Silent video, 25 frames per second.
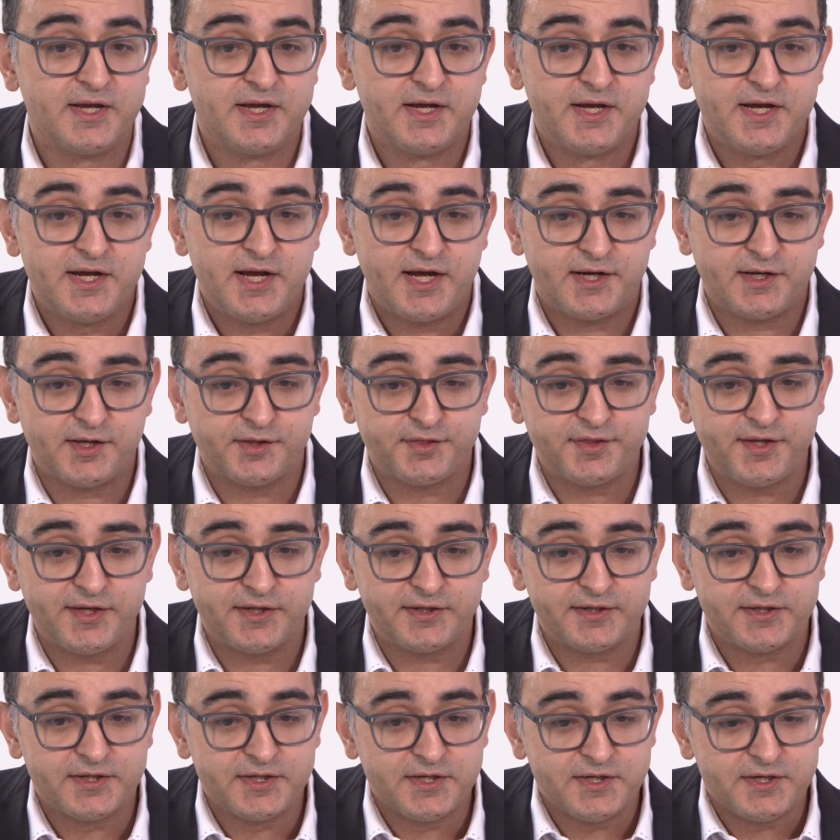And I think
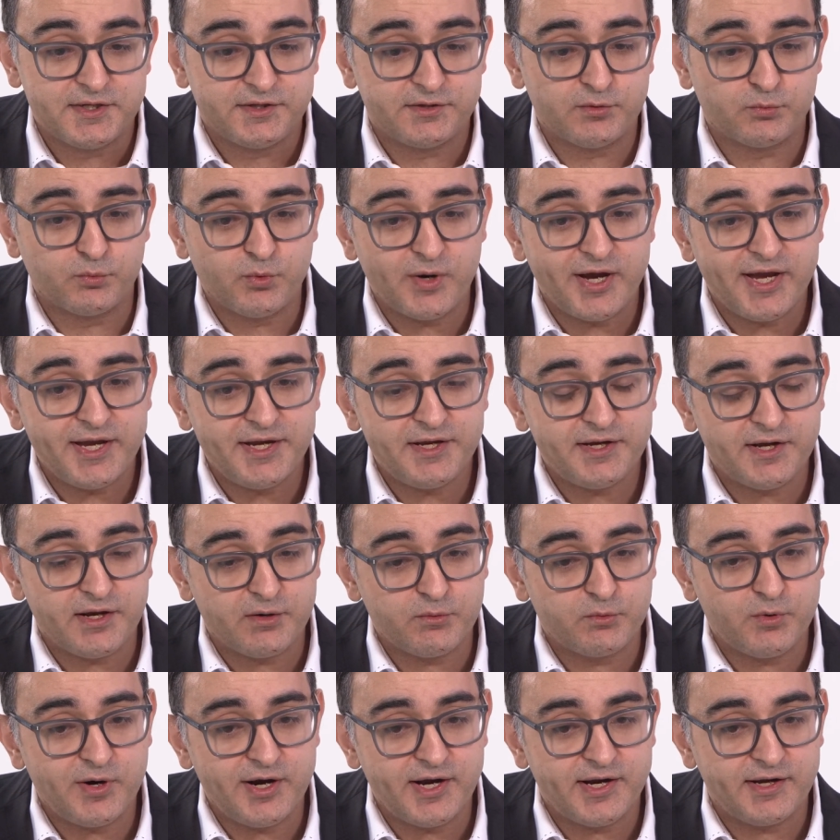the way it
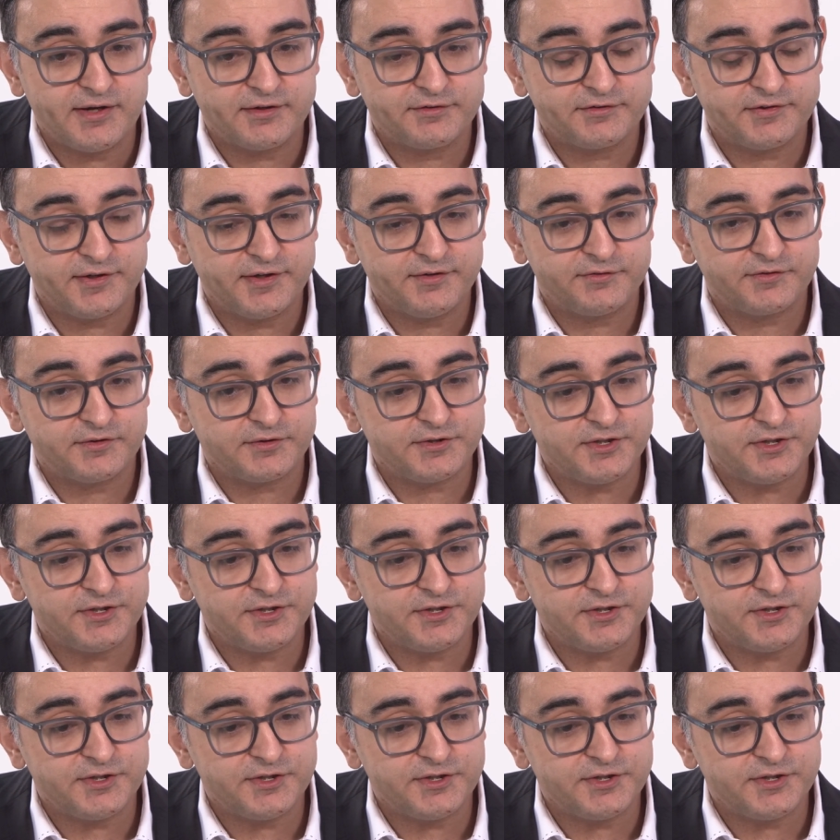works is,